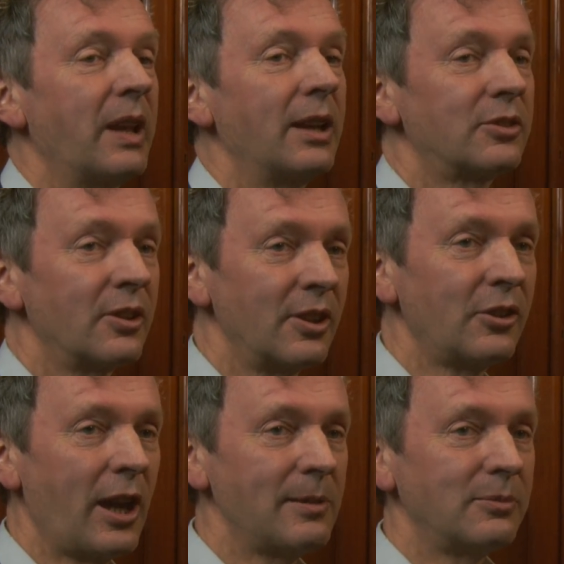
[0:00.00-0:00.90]
is that
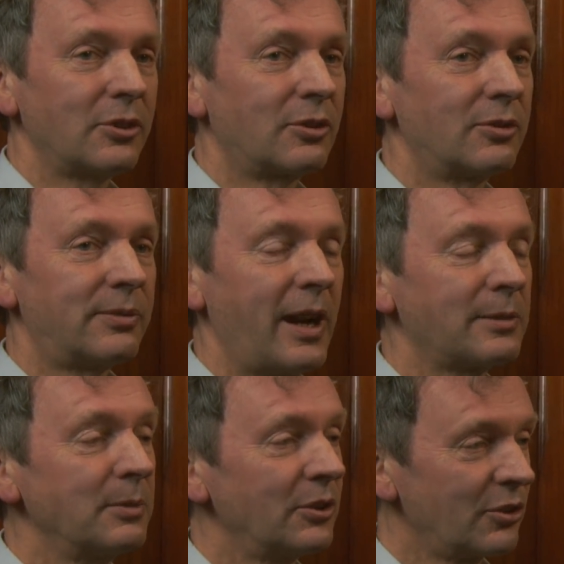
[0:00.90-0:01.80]
this happens because
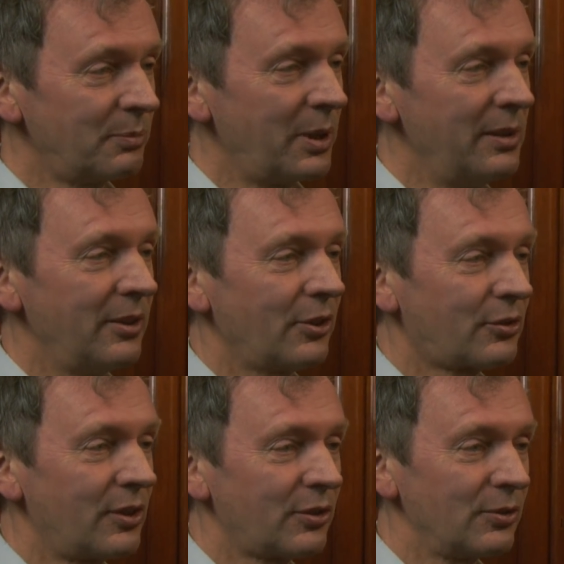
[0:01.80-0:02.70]
fragments of previous
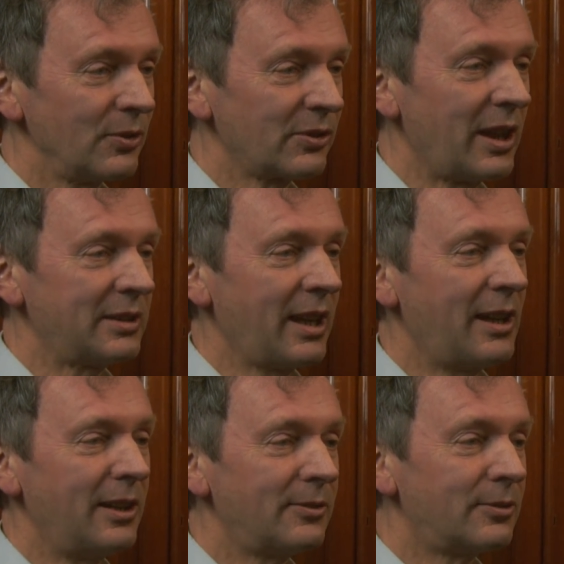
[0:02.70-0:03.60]
crystals get
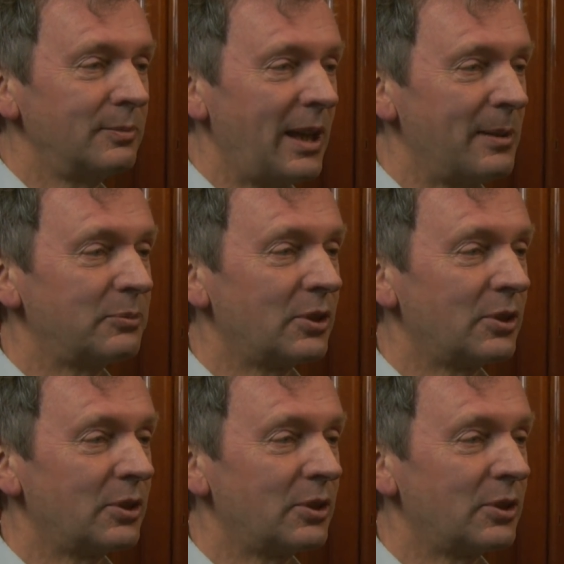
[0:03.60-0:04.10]
carried from lab